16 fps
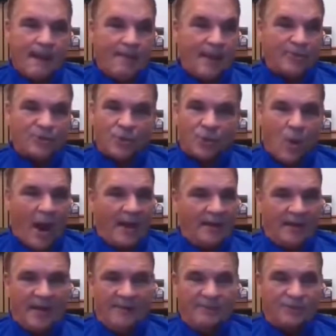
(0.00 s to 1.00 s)
I'm not sure
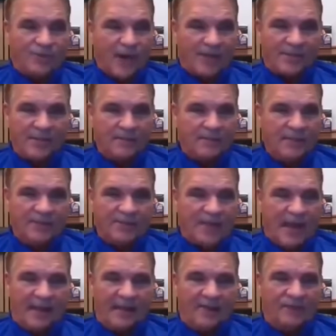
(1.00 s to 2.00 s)
why he keeps dressing.
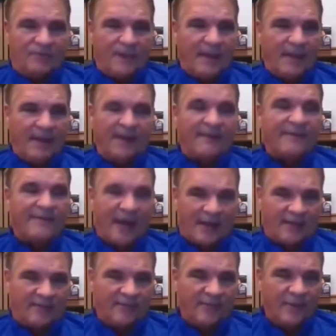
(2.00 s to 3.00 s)
He's been
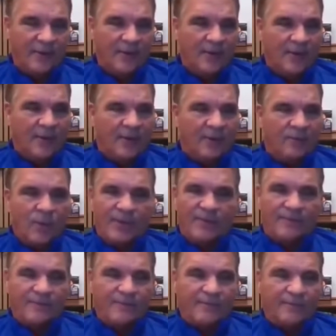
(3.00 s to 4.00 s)
ineffective. Wow.
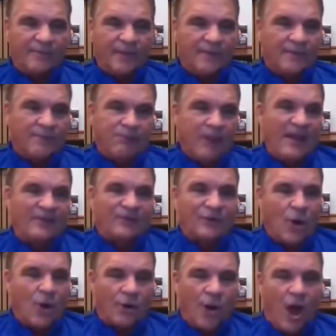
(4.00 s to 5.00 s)
When the plays
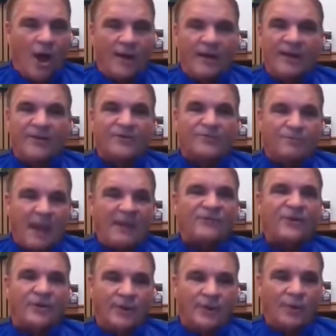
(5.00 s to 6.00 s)
are going on, he is
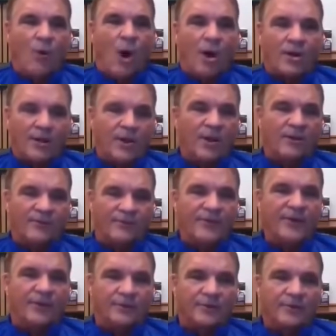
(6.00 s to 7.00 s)
basically walking on the
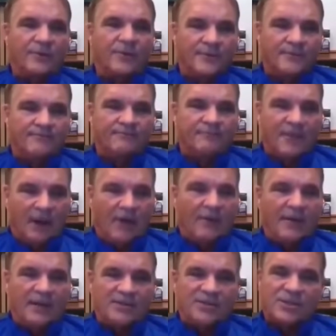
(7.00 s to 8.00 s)
field. You
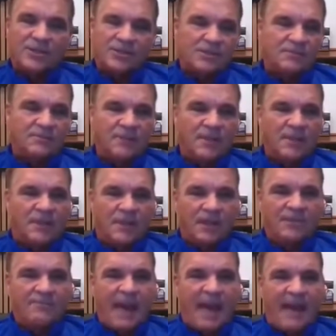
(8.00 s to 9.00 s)
know, it's just,
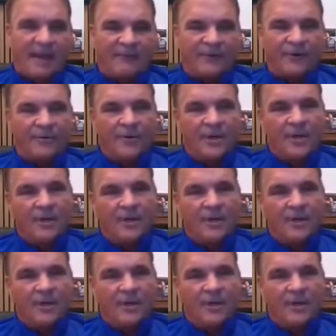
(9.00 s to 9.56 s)
it's bad effort.